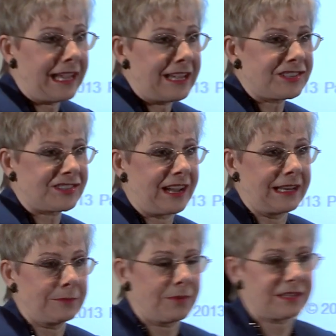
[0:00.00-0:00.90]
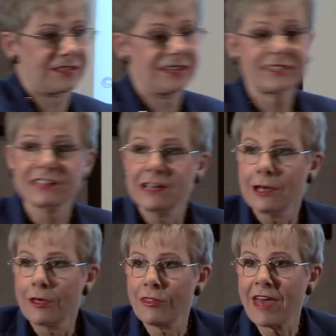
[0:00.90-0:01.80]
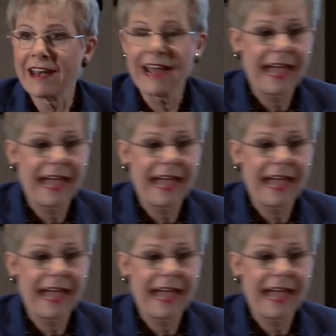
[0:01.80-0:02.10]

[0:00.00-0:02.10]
hairstyling business, then